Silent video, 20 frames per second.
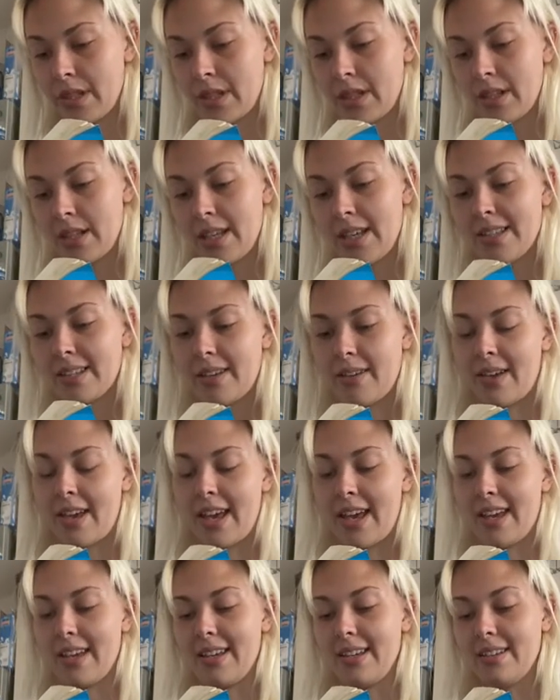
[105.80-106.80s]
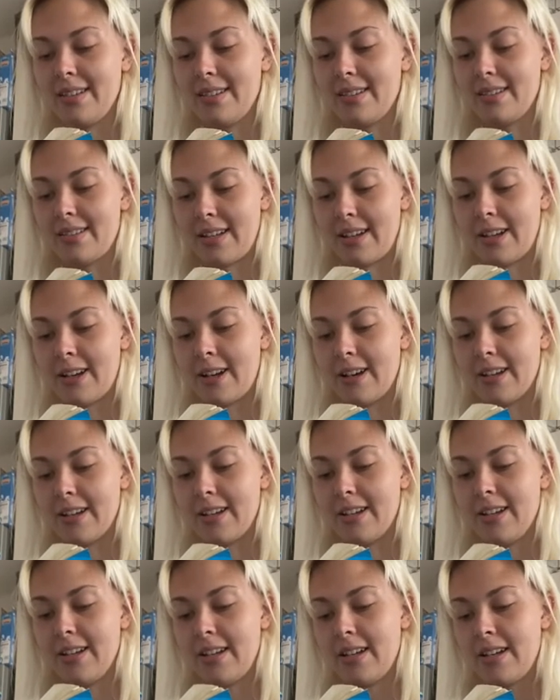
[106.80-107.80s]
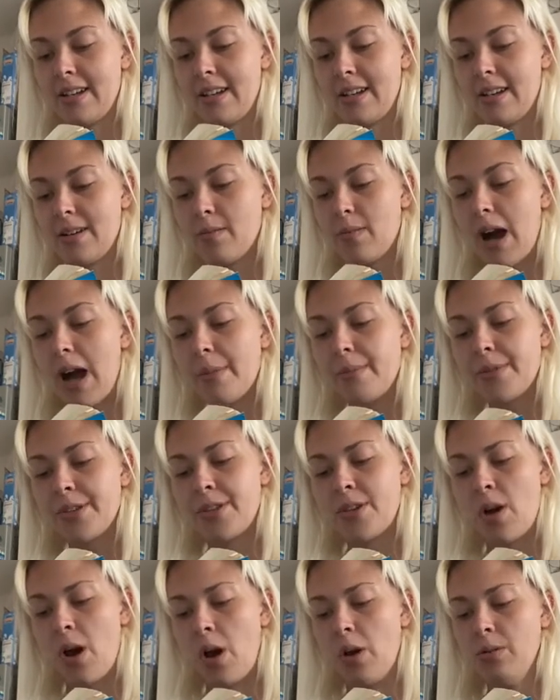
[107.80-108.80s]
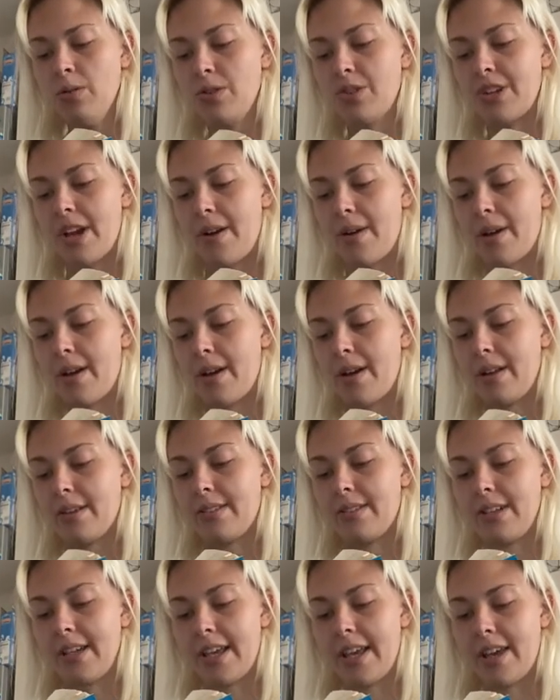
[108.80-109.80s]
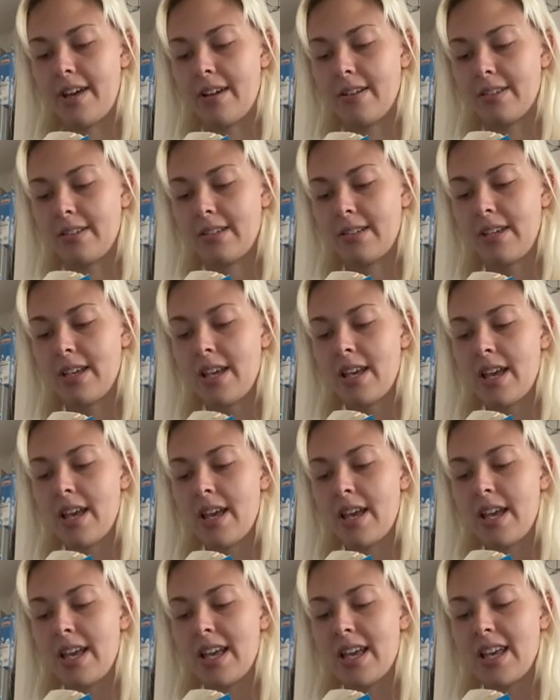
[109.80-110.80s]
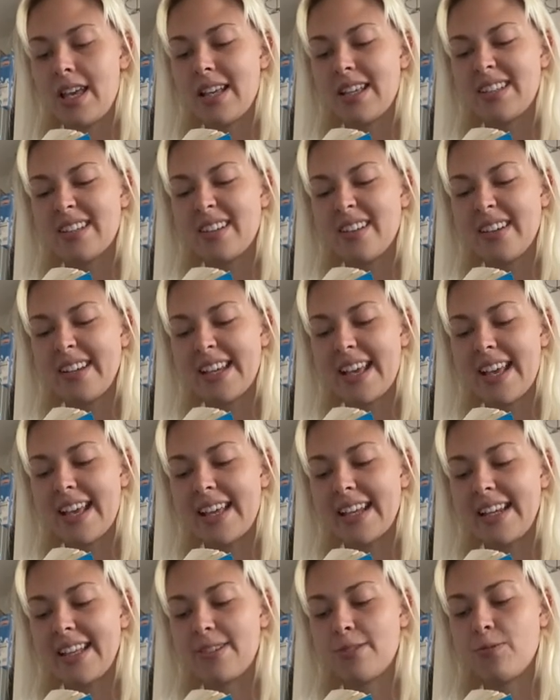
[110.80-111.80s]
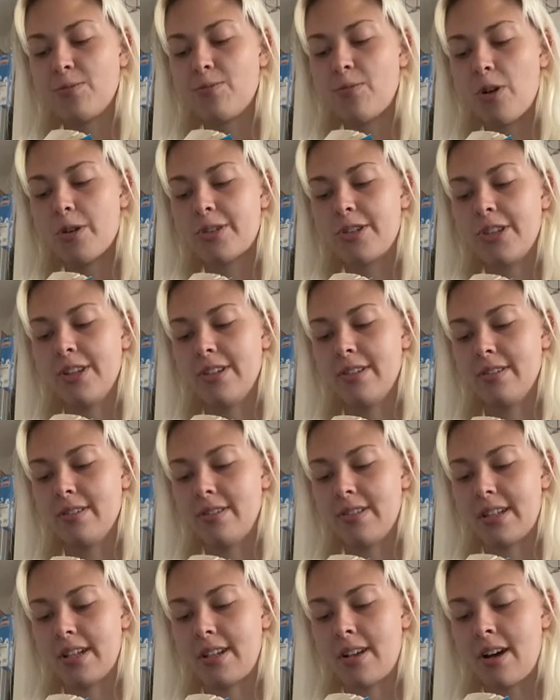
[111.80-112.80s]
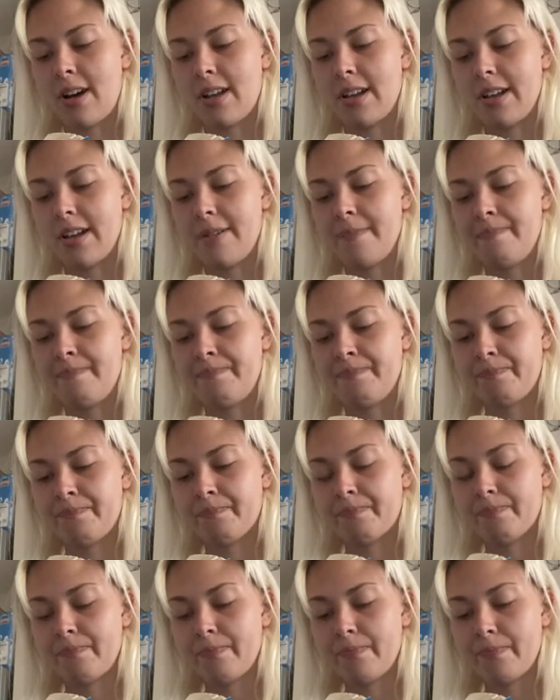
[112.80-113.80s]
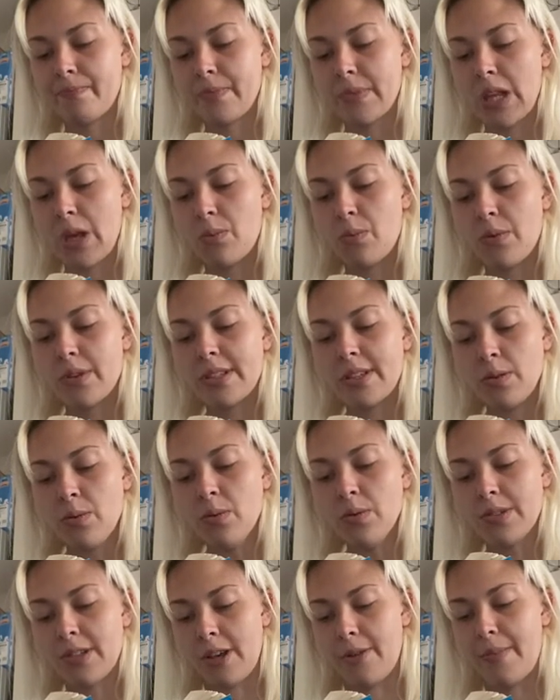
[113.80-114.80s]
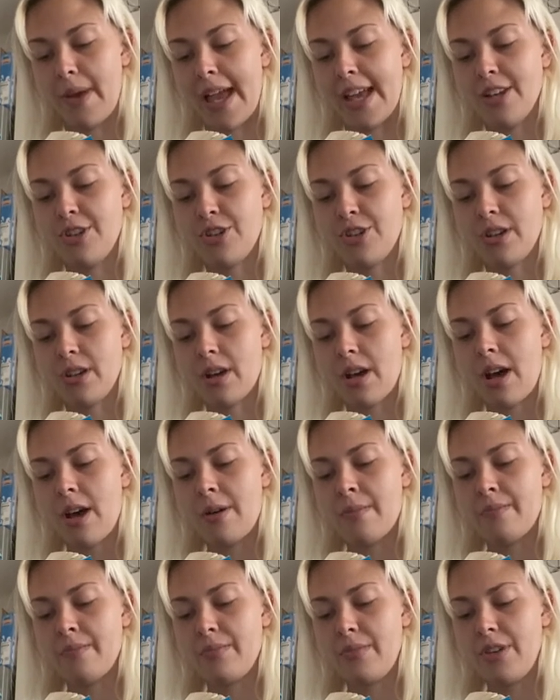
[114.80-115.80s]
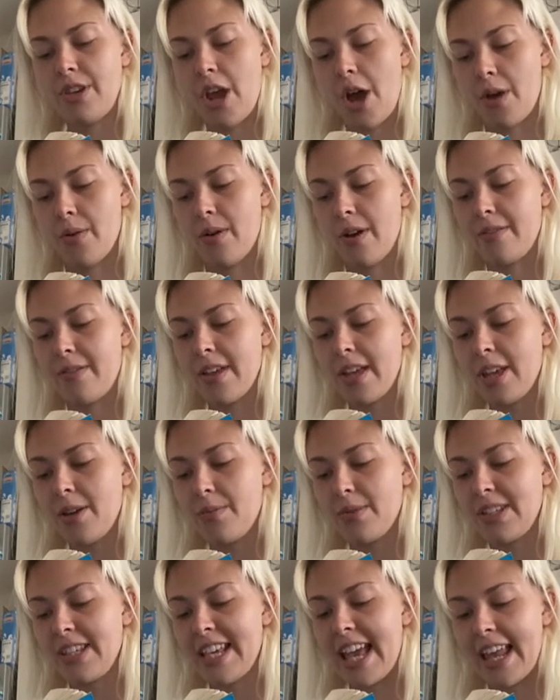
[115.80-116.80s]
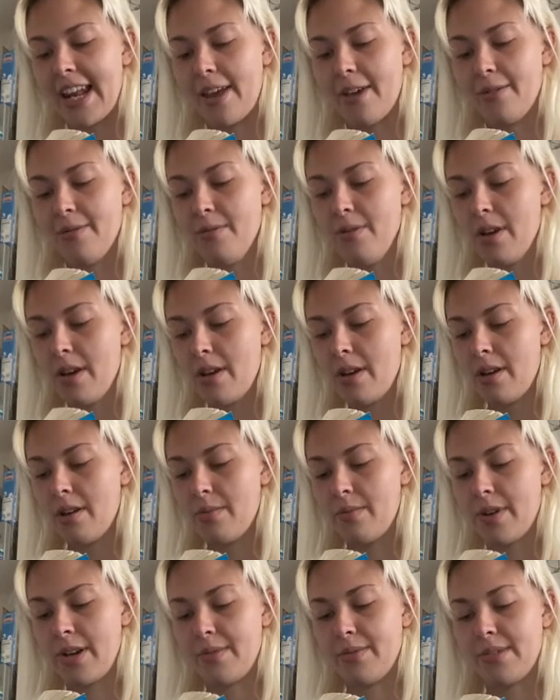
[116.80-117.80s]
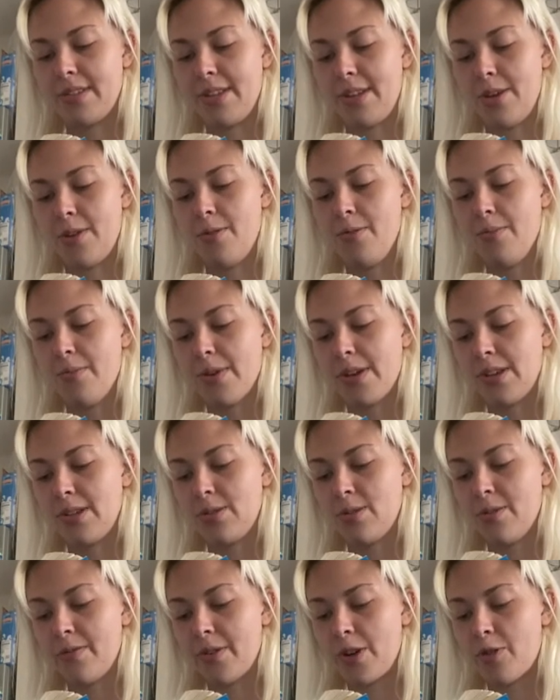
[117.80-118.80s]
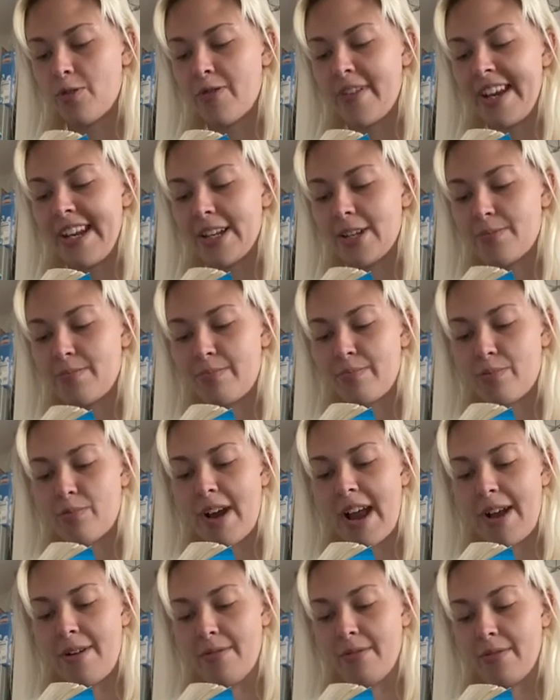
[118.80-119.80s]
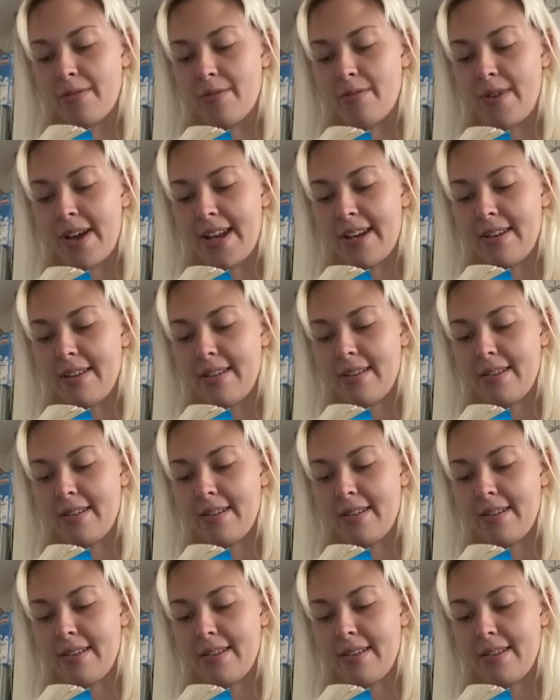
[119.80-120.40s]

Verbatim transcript: It's okay, said Carla. What happened to your old shower curtain, he asked. It started getting a little rotten, said Carla. Was it also beige? Um, no, I think it was yellow when it was new, but it's sort of a greenish brown when...